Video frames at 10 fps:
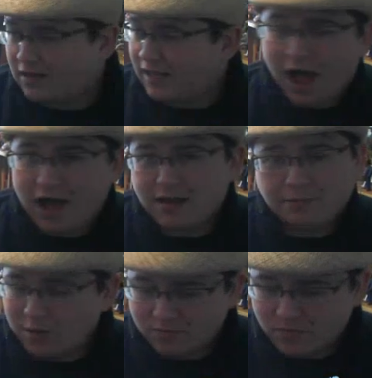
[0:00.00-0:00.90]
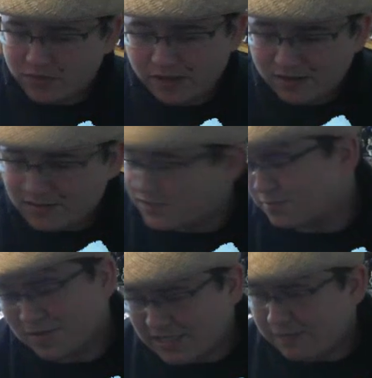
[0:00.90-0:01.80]
like I, I mean
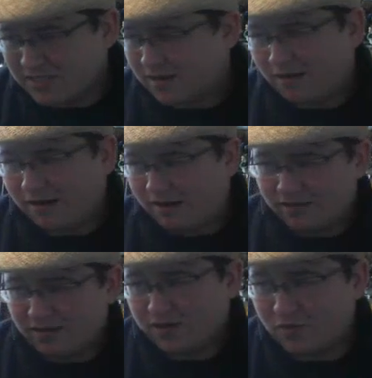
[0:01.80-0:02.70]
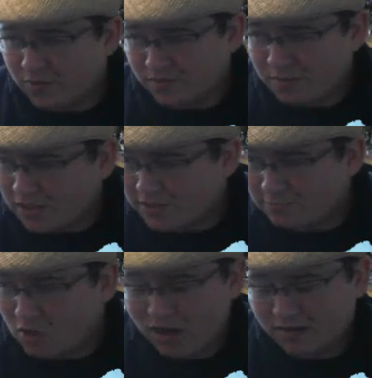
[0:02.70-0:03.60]
Subspace Emissary, you know the the
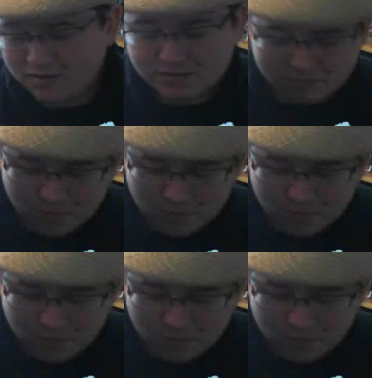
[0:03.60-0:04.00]
multiplayer. It's